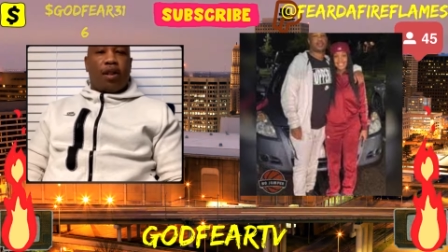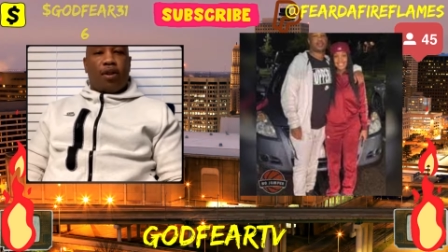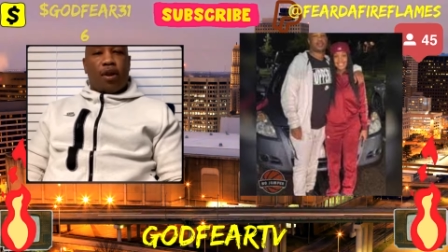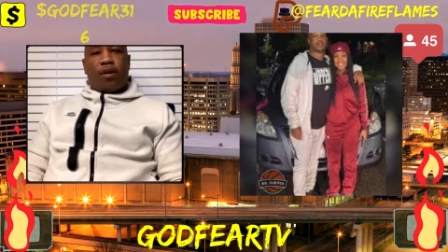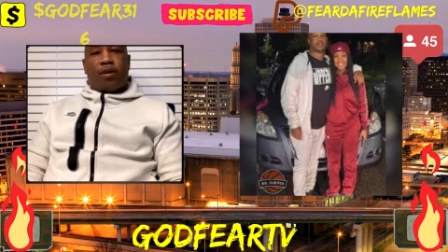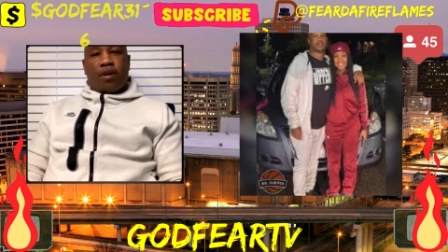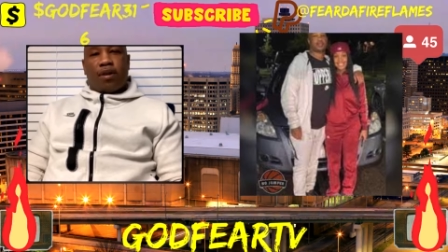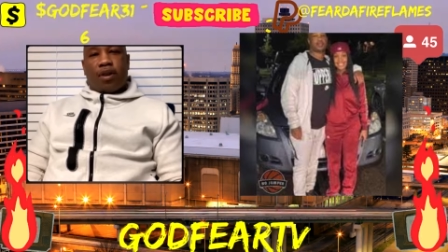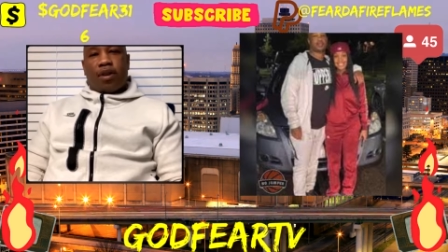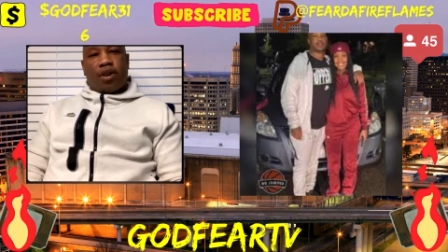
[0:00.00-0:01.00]

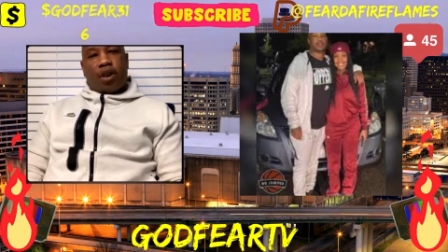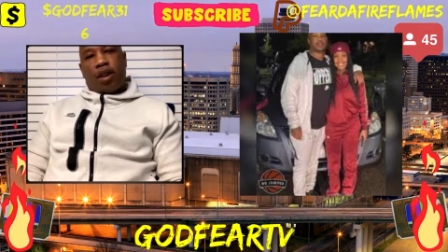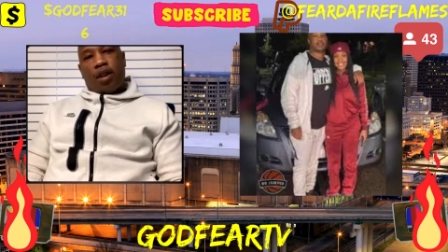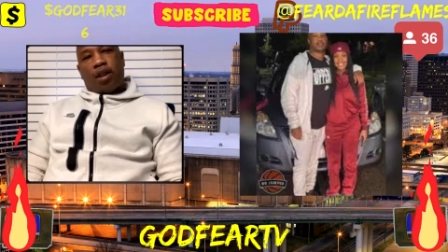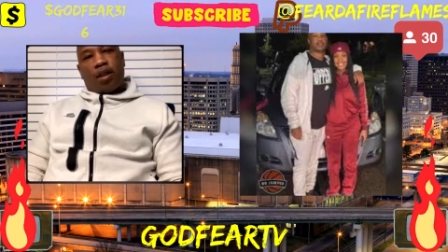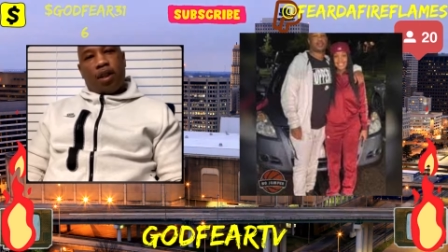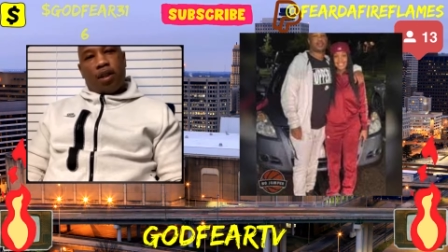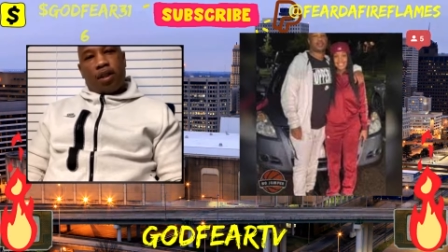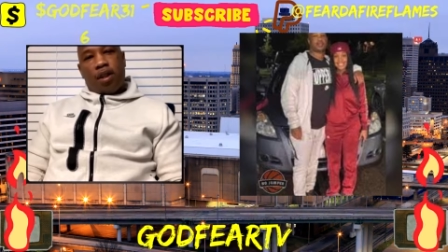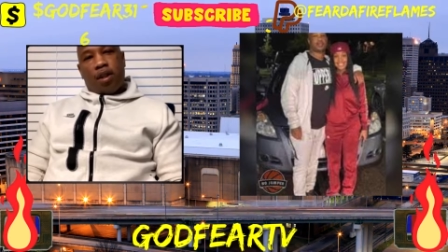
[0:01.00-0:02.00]
unfortunately, she didn't, you know,
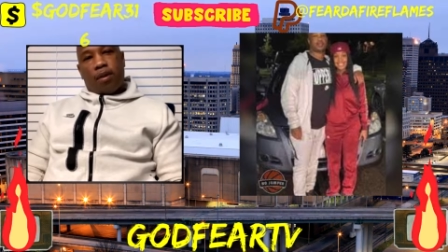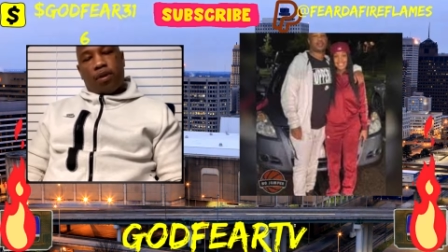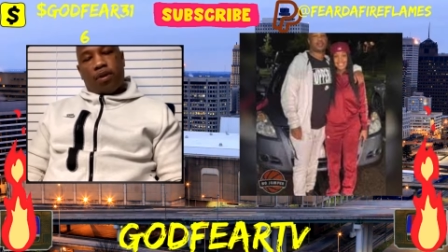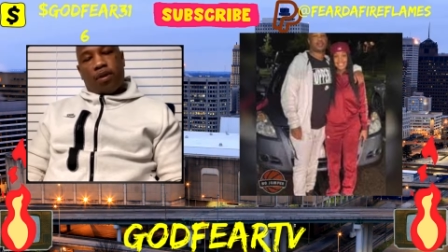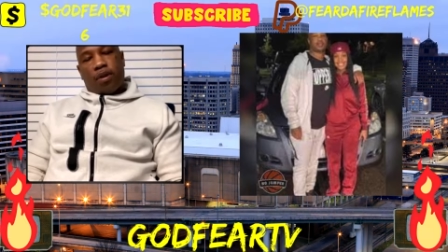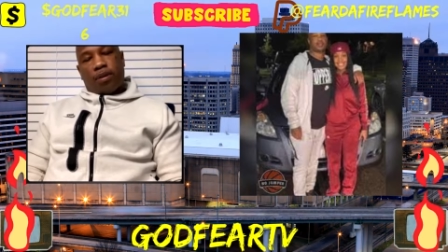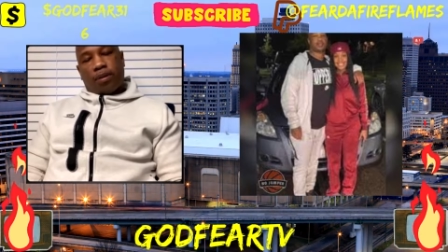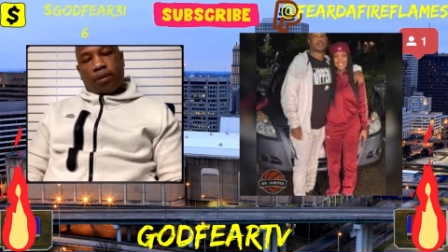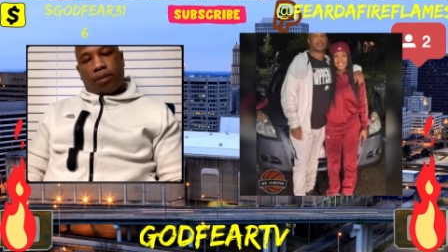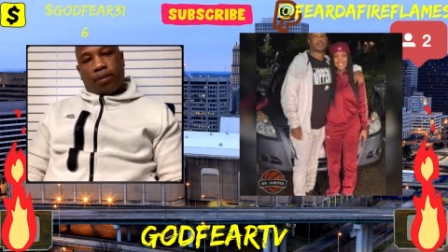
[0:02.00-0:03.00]
she didn't get to
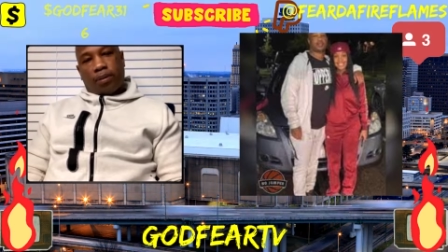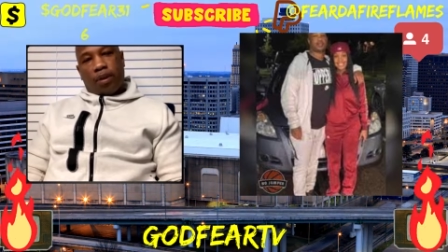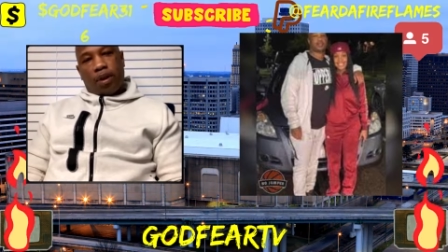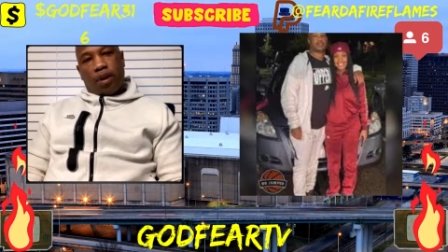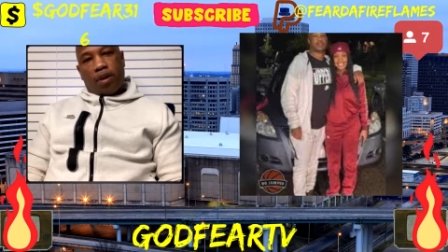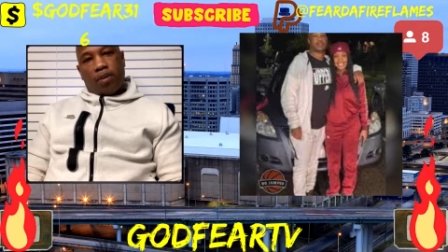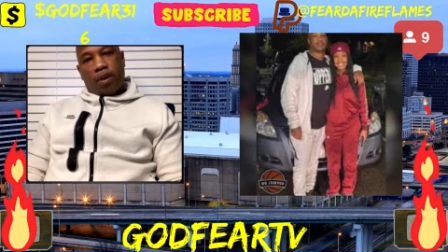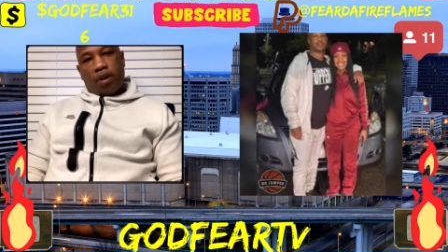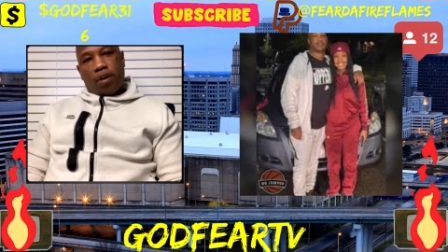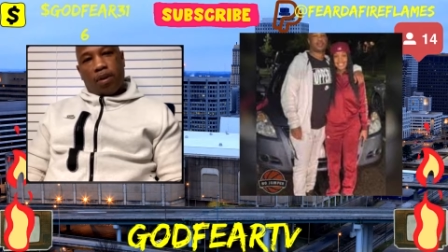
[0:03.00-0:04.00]
live to see that, but you
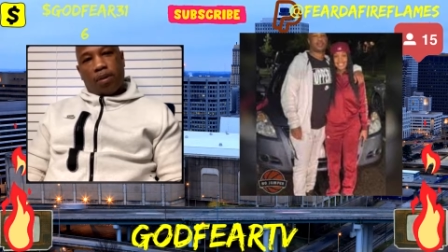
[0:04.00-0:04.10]
know,